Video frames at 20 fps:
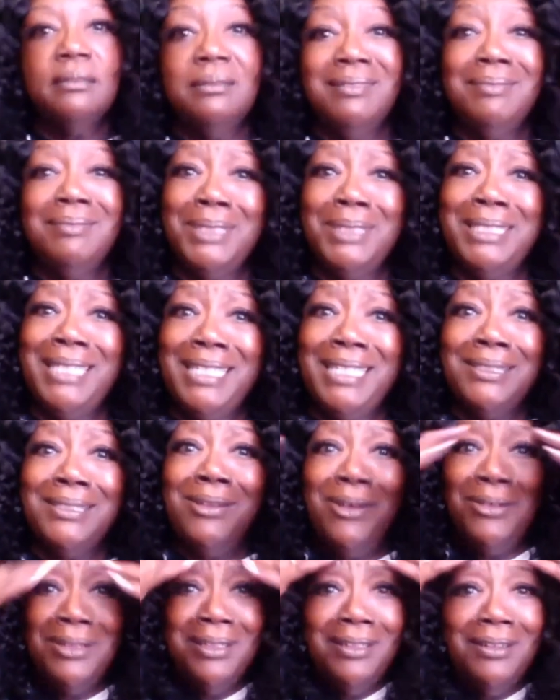but that's
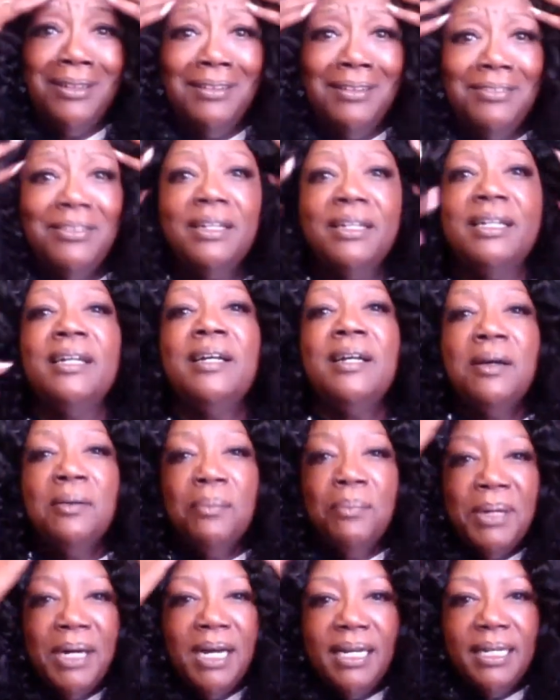long enough.
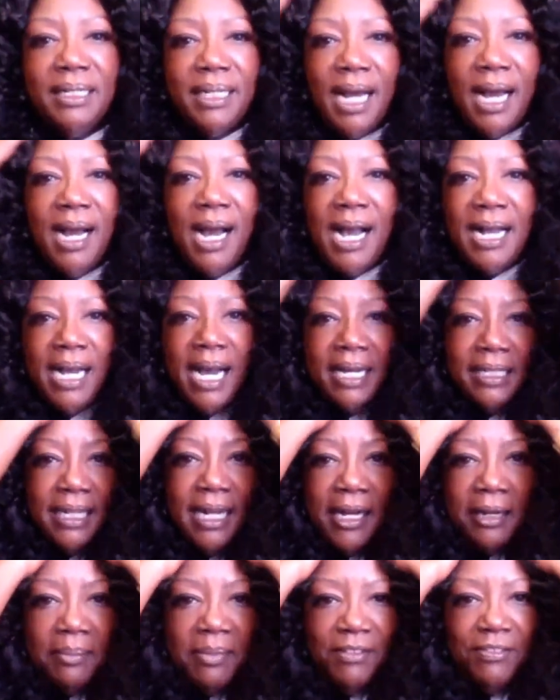But I got it
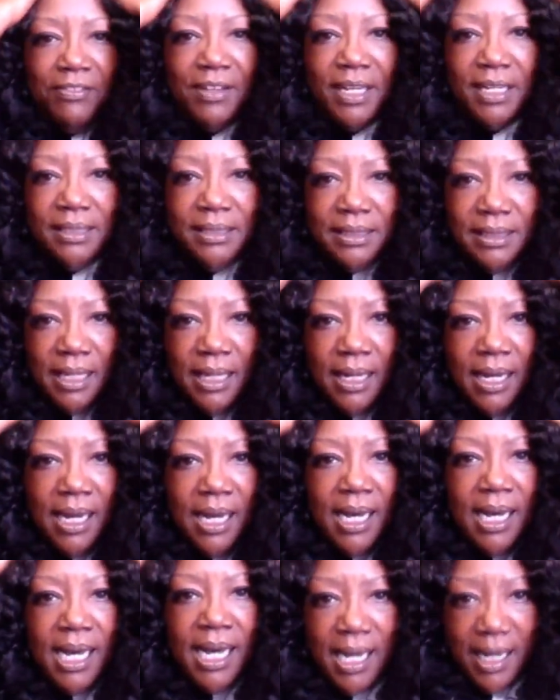out of my face.
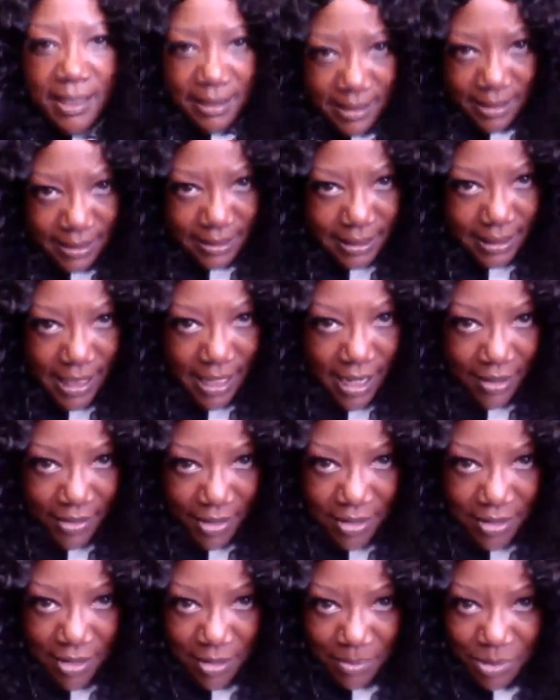Let's see how
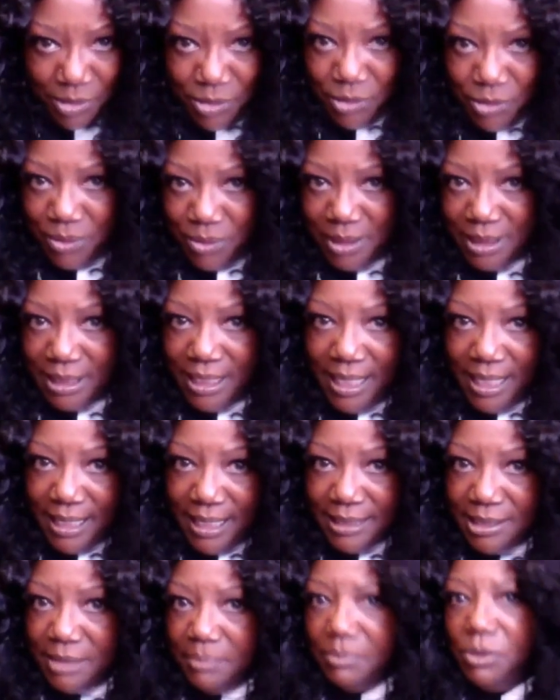the hump's doing.
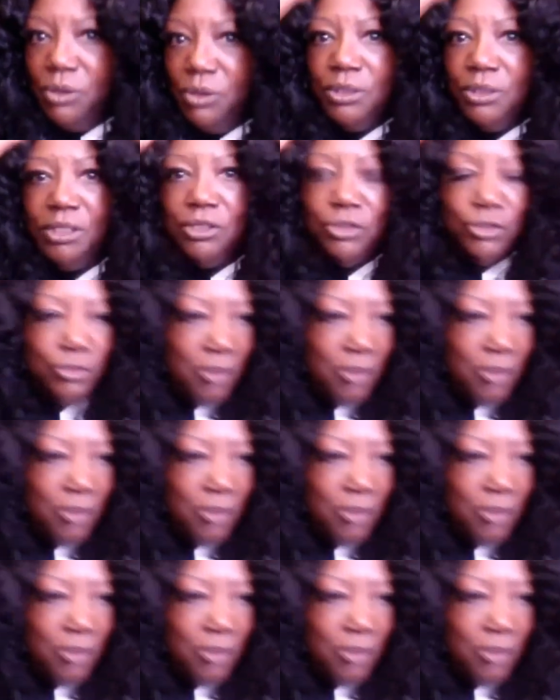As the mousse is